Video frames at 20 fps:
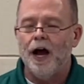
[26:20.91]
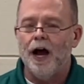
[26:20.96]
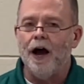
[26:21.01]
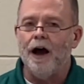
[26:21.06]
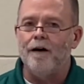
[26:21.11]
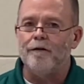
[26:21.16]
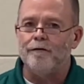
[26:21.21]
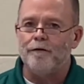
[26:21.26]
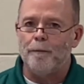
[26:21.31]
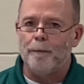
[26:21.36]

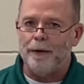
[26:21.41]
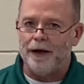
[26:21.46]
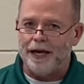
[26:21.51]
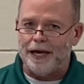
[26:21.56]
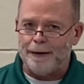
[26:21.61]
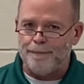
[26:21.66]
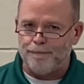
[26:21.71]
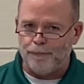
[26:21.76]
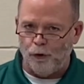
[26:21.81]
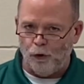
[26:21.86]
of
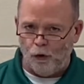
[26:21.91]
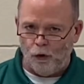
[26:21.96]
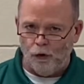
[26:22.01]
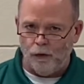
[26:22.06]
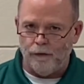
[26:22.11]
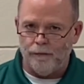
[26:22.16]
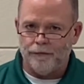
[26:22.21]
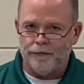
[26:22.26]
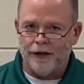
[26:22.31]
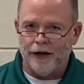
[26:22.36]

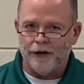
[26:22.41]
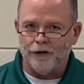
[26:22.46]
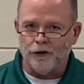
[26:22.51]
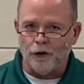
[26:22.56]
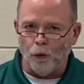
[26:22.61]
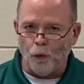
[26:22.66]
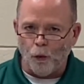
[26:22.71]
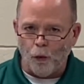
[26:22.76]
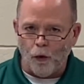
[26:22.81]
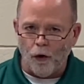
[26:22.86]
people
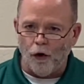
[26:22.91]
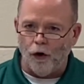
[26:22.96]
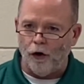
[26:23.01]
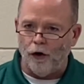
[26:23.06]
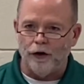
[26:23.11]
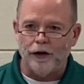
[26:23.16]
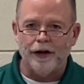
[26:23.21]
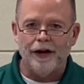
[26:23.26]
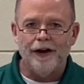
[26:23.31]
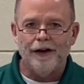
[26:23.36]
to
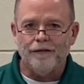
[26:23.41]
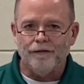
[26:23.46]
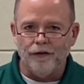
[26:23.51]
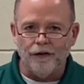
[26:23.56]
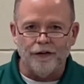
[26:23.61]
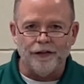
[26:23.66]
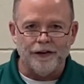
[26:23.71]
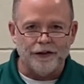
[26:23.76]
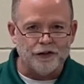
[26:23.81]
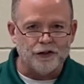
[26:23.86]
work
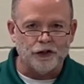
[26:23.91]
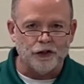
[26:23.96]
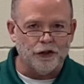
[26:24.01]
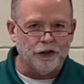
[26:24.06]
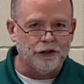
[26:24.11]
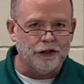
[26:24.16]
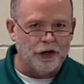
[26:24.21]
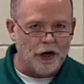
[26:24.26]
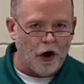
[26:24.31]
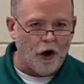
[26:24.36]
for this
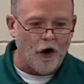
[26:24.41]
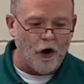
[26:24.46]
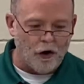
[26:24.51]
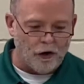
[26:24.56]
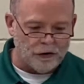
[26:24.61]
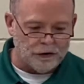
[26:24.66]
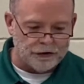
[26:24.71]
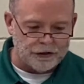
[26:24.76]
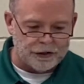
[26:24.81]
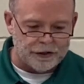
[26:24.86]
good
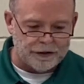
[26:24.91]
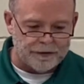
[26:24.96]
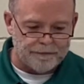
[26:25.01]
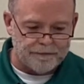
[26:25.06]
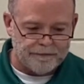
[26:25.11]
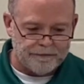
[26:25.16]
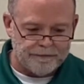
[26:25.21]
cause.